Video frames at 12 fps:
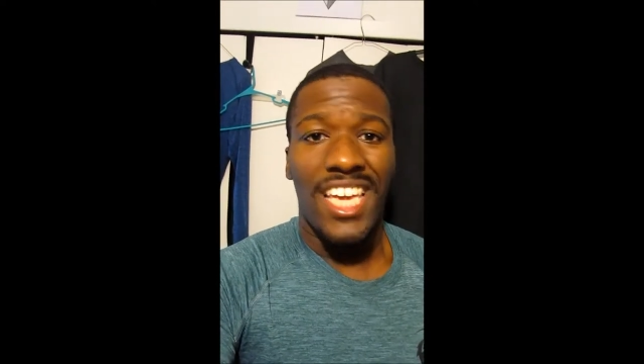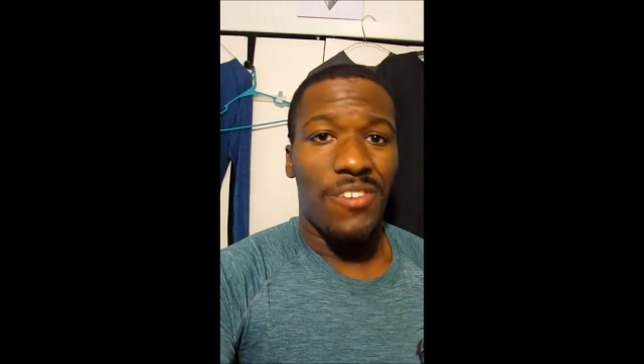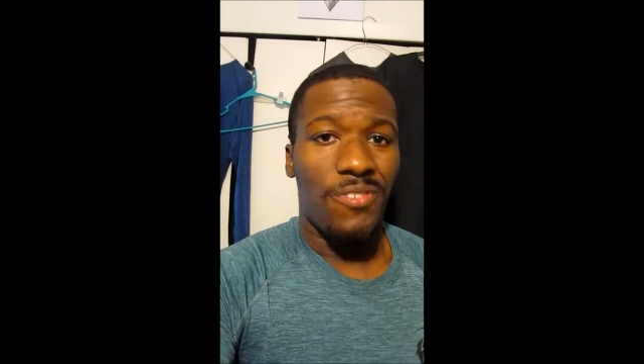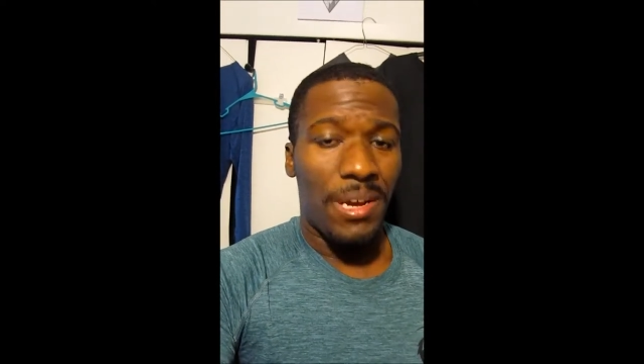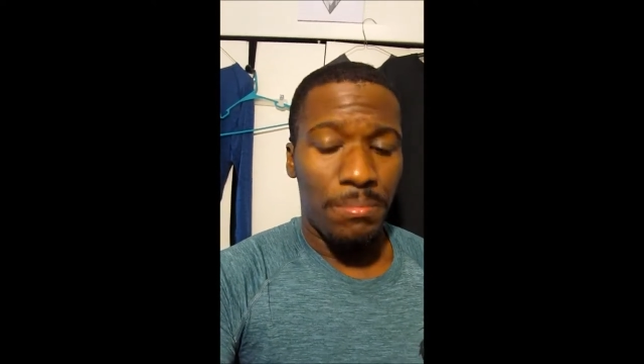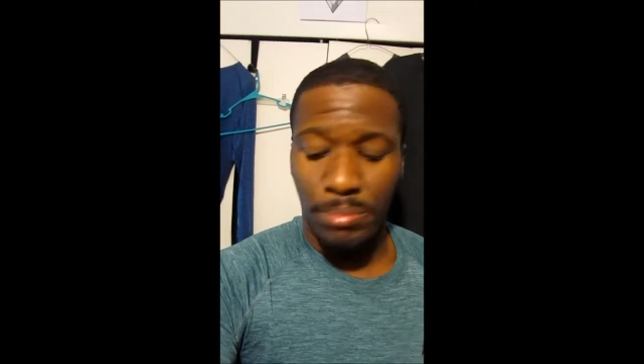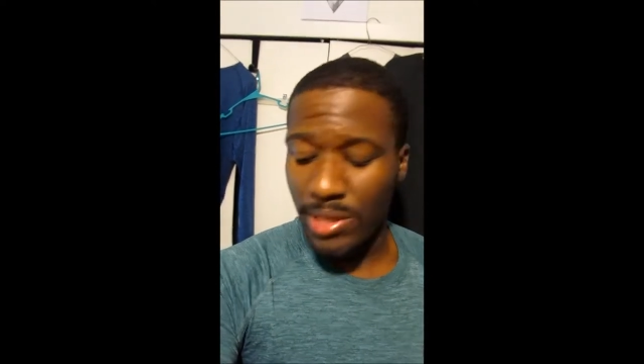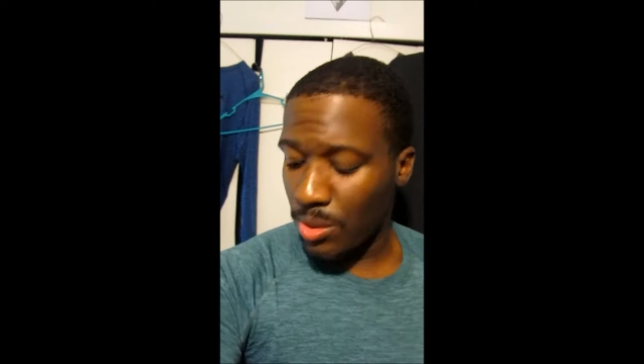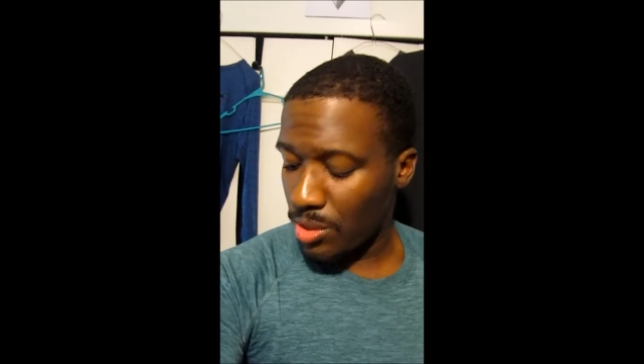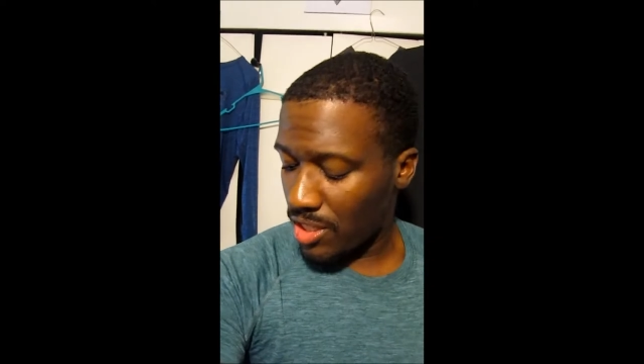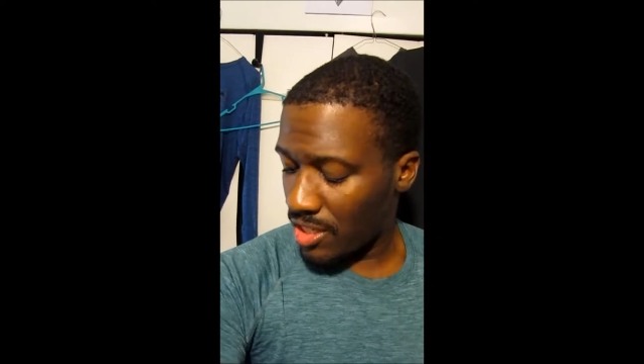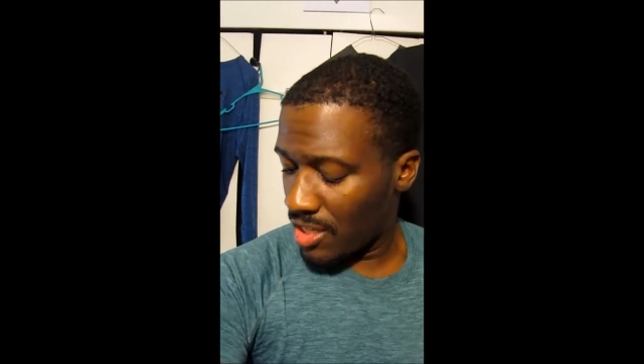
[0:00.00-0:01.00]
If I'm
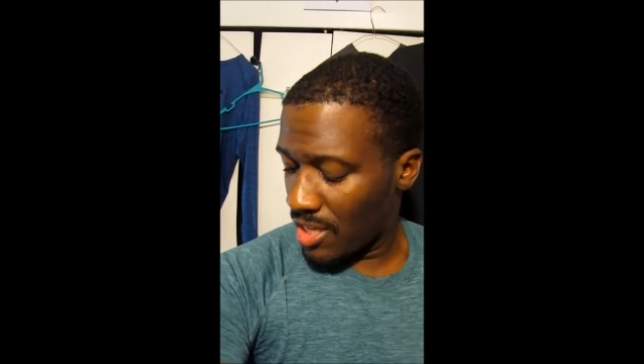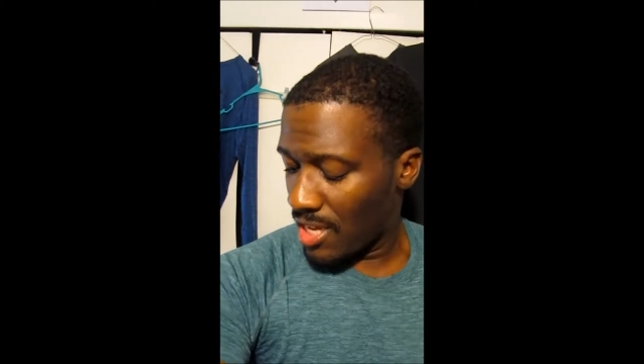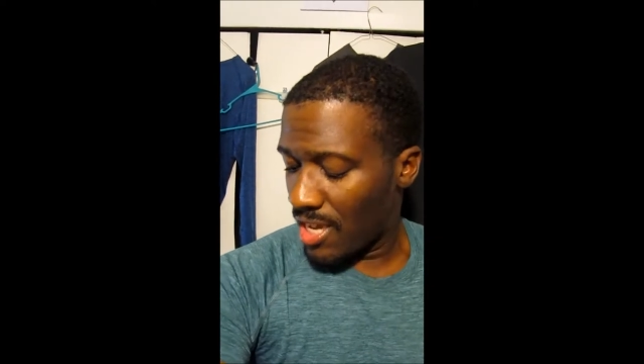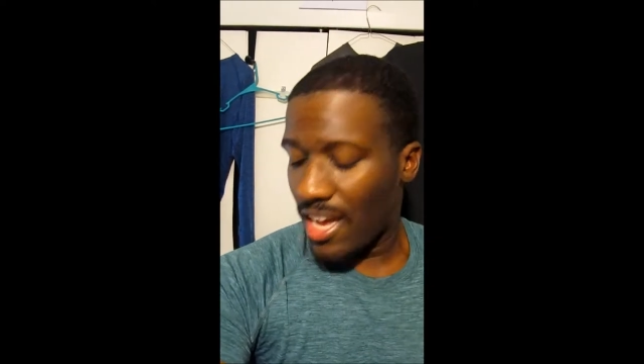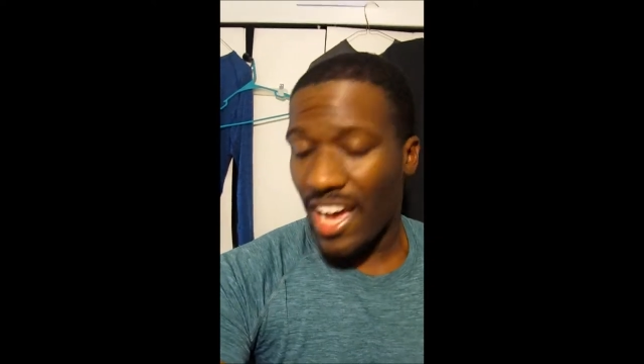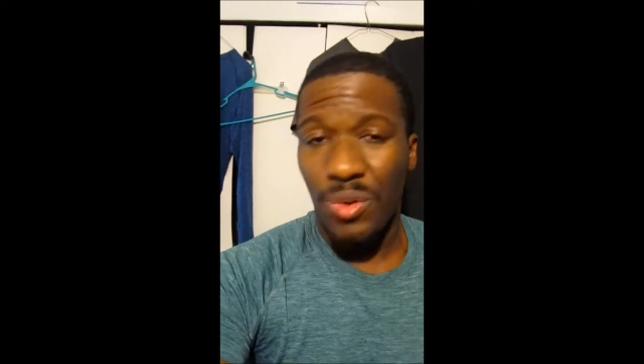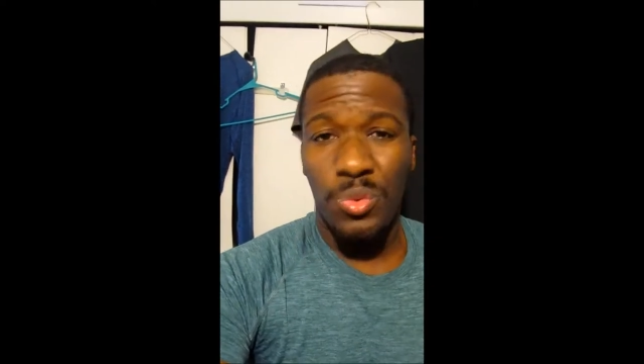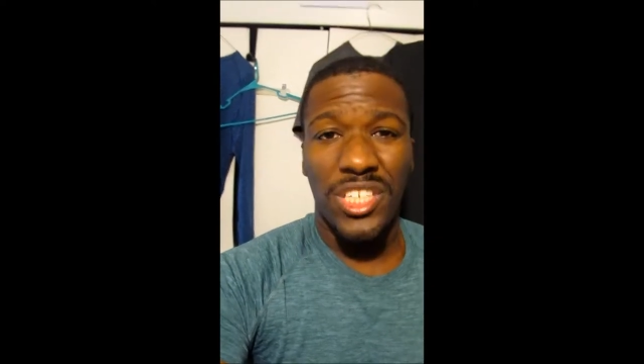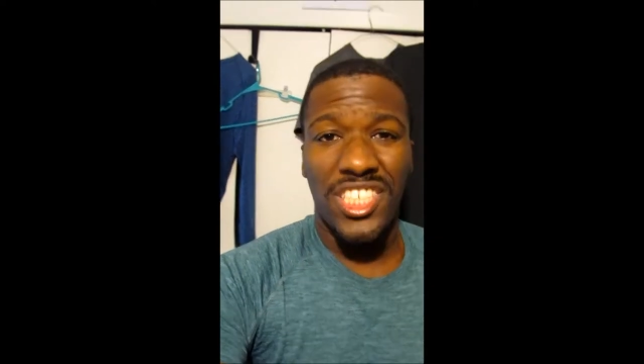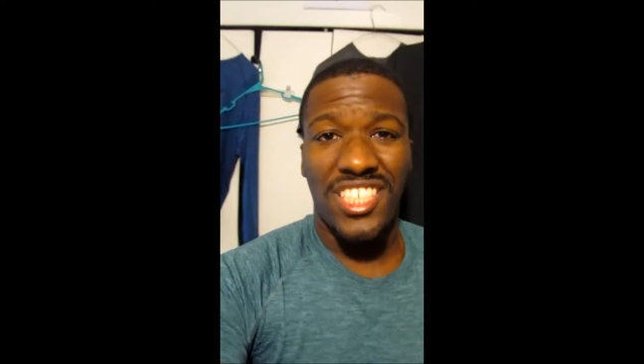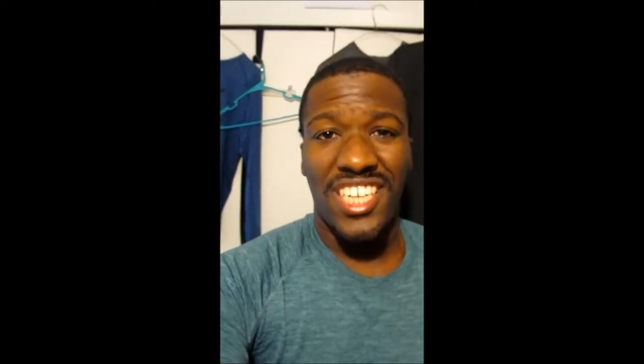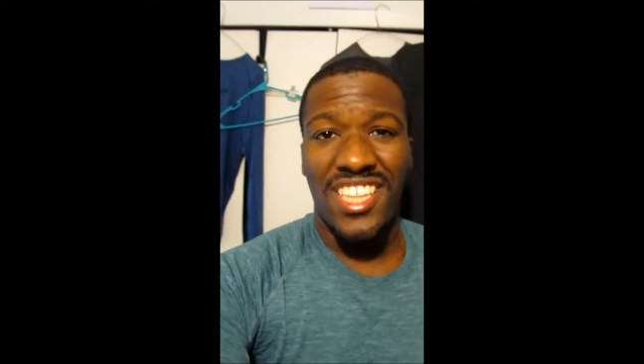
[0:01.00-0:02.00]
bloated, I
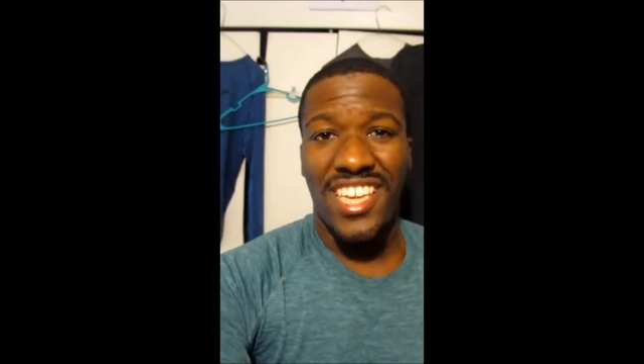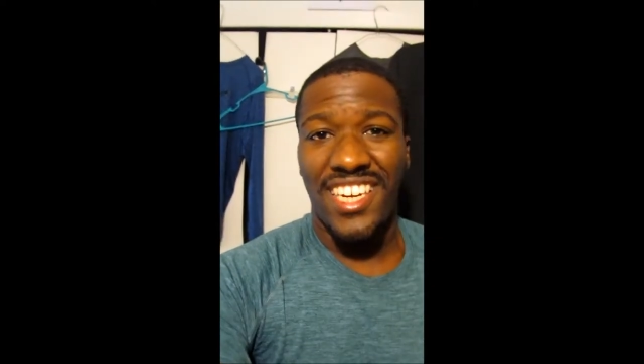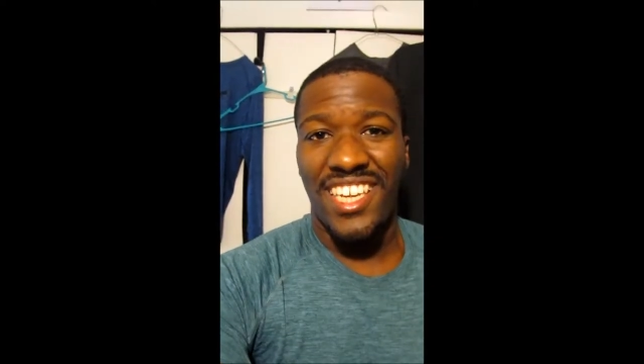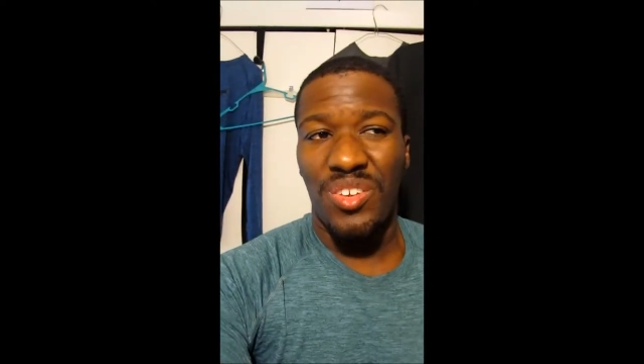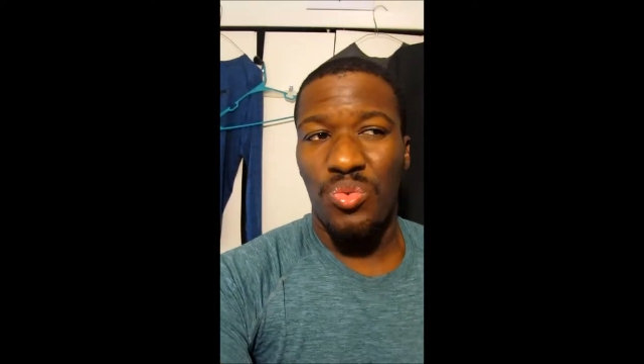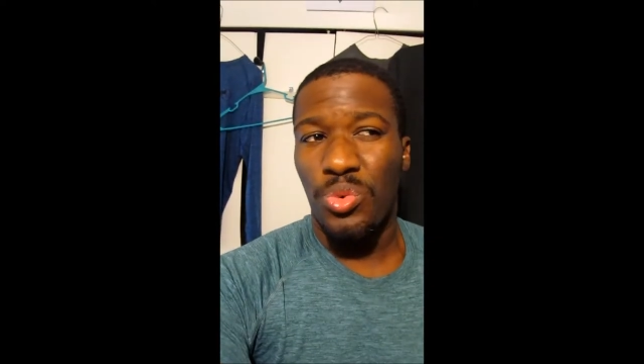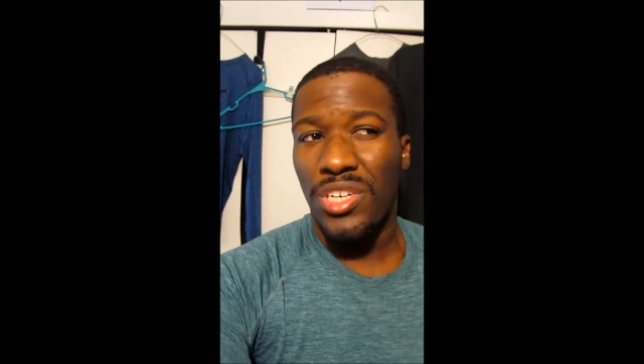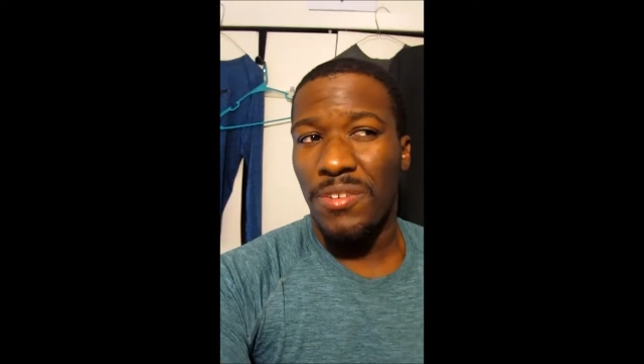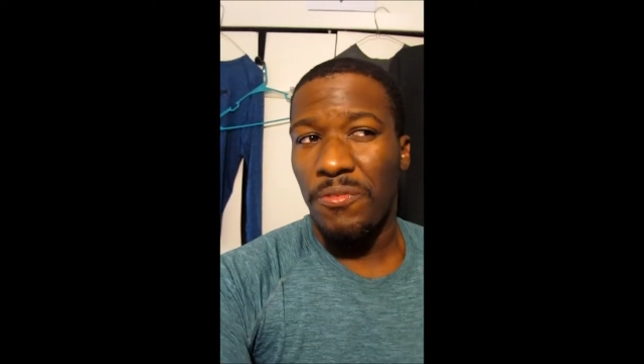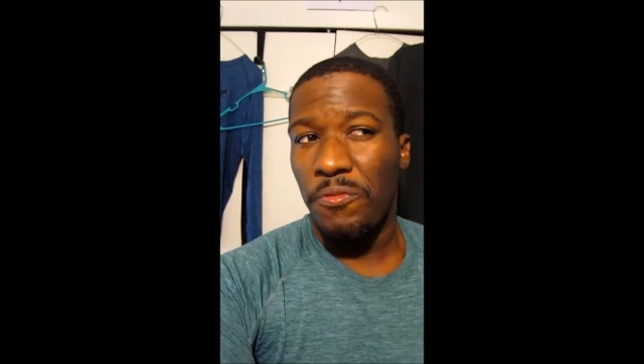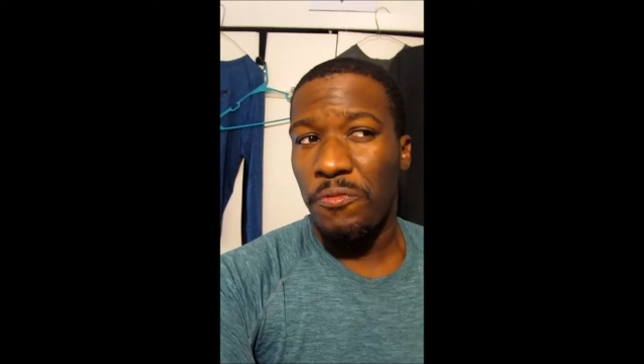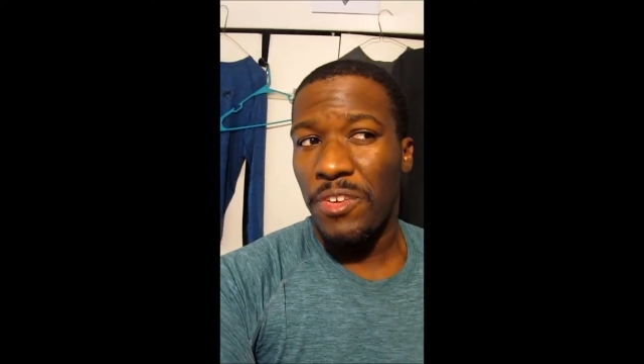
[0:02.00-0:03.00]
would say that it
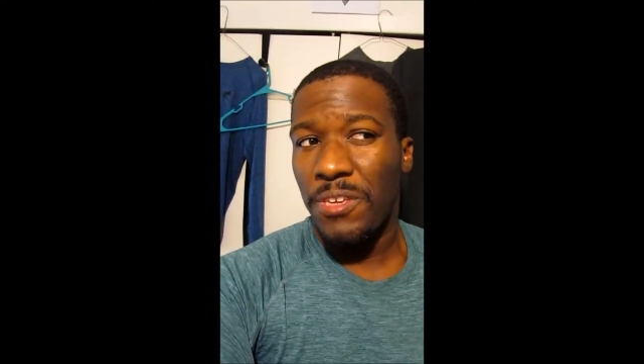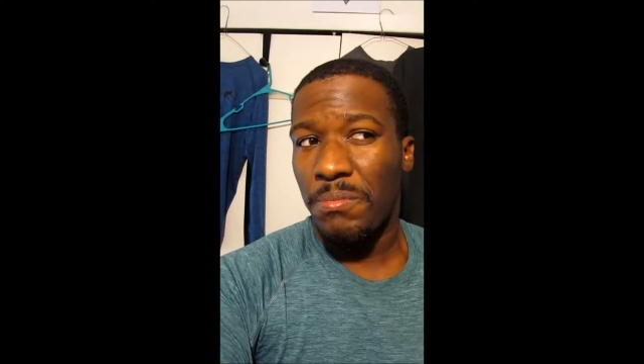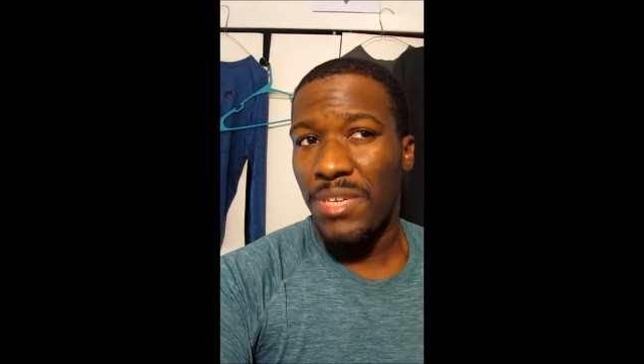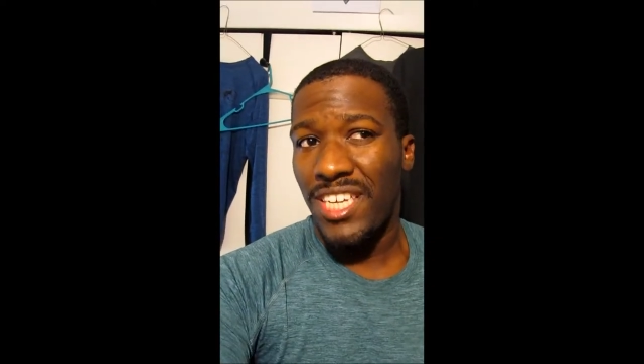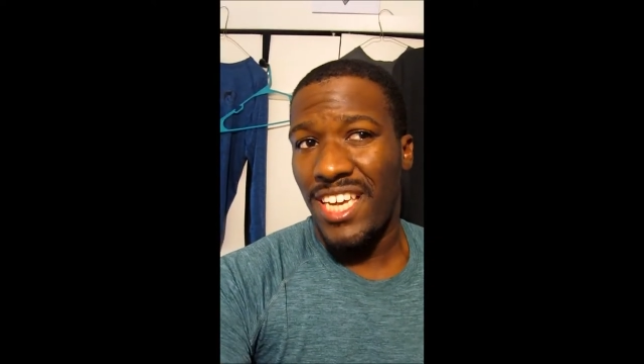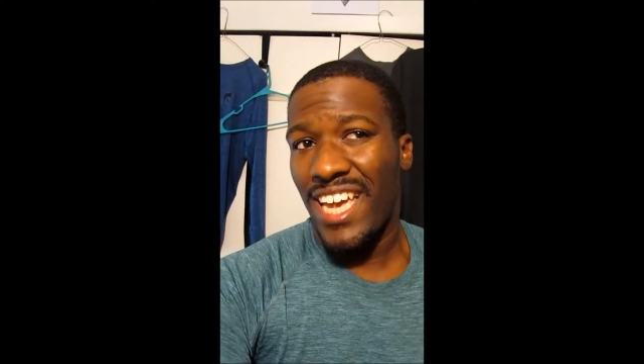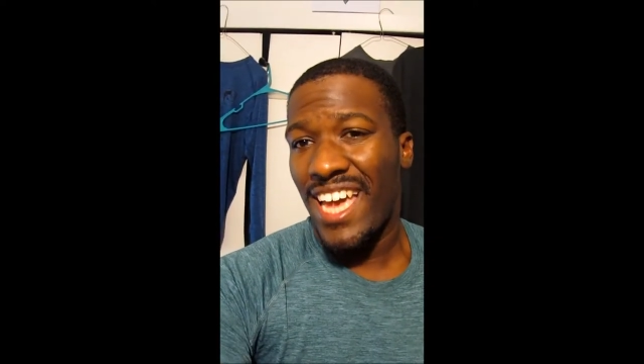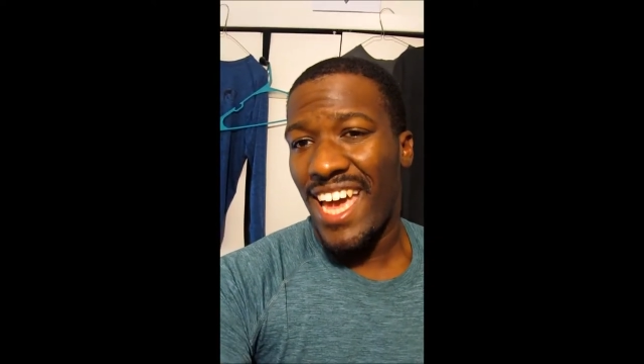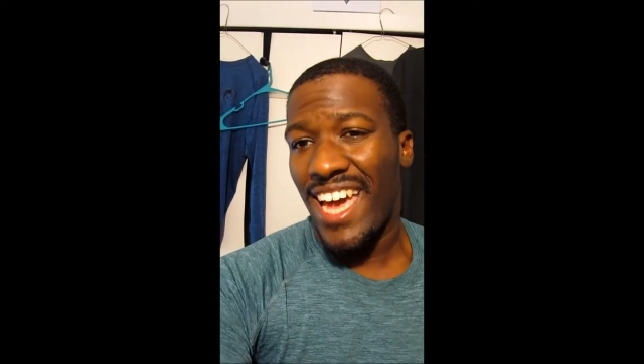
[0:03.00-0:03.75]
wouldn't fit me